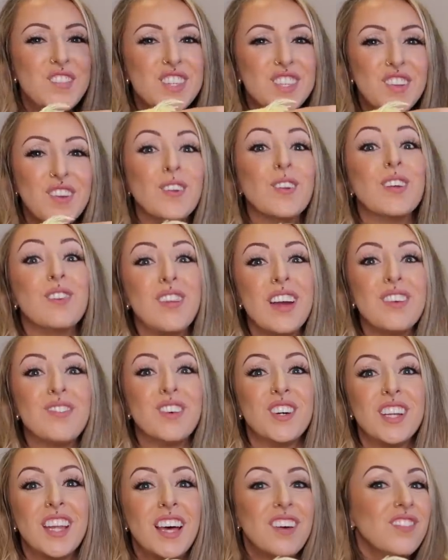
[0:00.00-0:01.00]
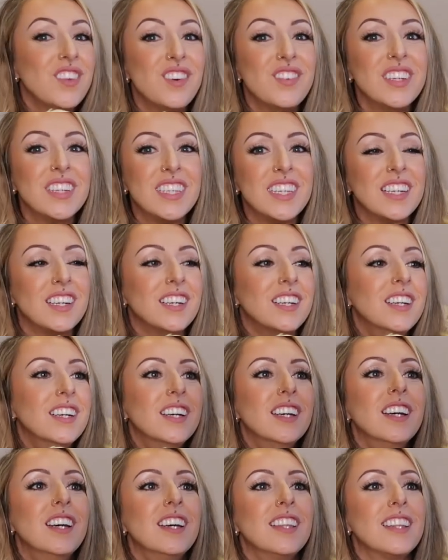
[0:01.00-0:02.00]
just holding my foot up, no big deal.
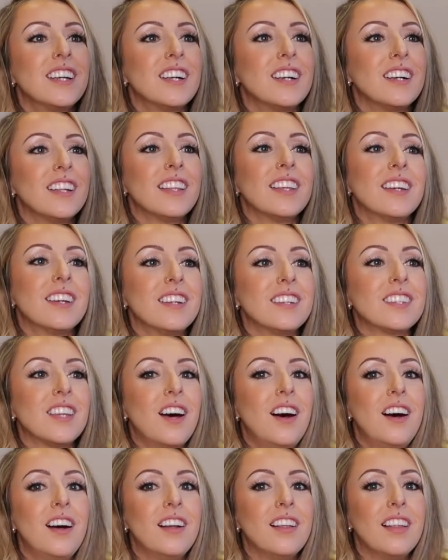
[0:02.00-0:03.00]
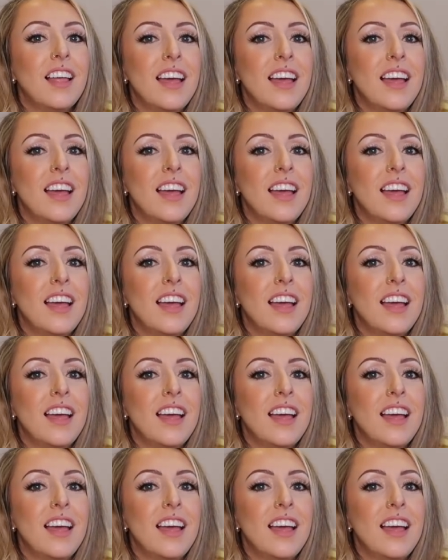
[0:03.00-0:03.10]
They're a little tall,